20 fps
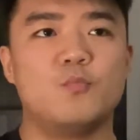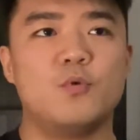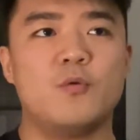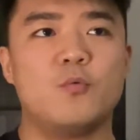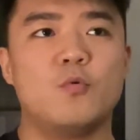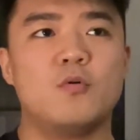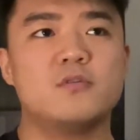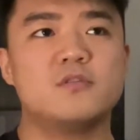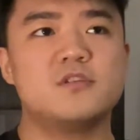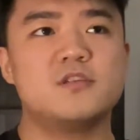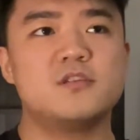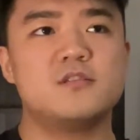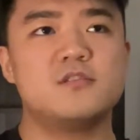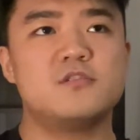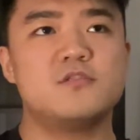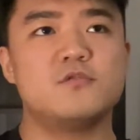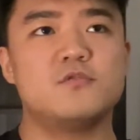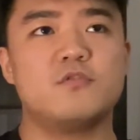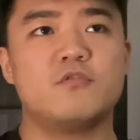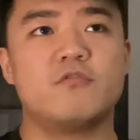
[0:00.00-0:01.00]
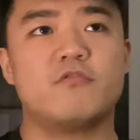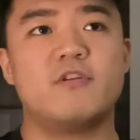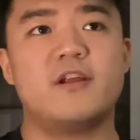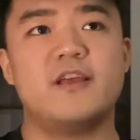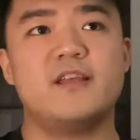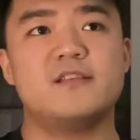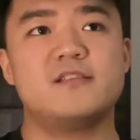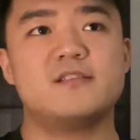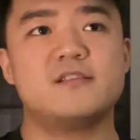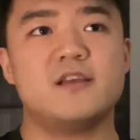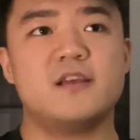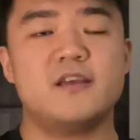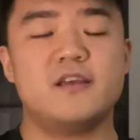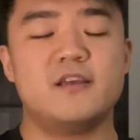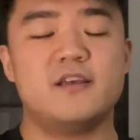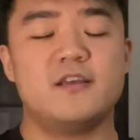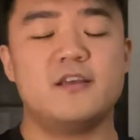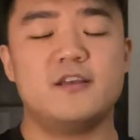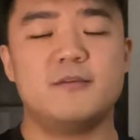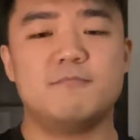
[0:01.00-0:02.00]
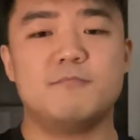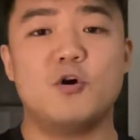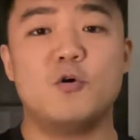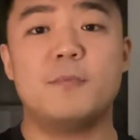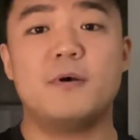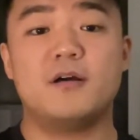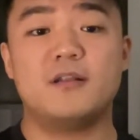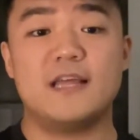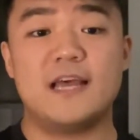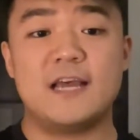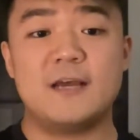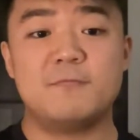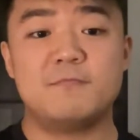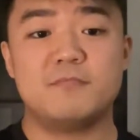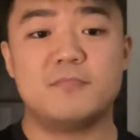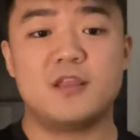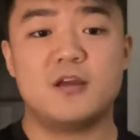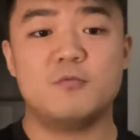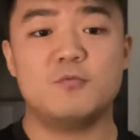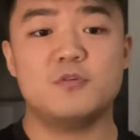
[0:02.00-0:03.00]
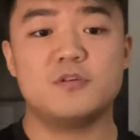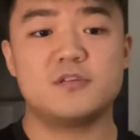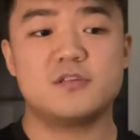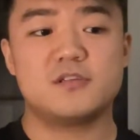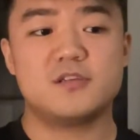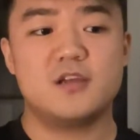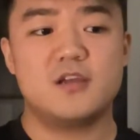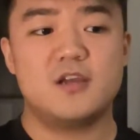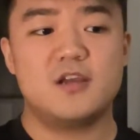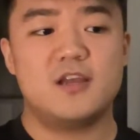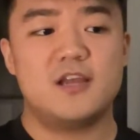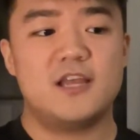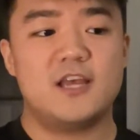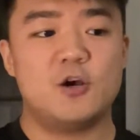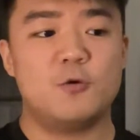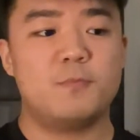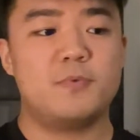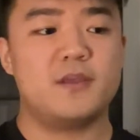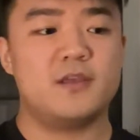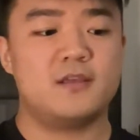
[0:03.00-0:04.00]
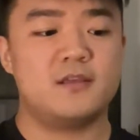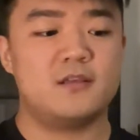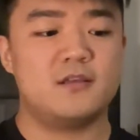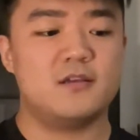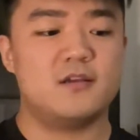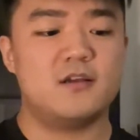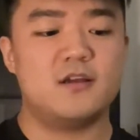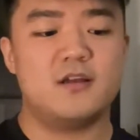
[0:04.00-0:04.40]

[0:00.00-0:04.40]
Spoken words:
We wanted to create a mobile app that was helping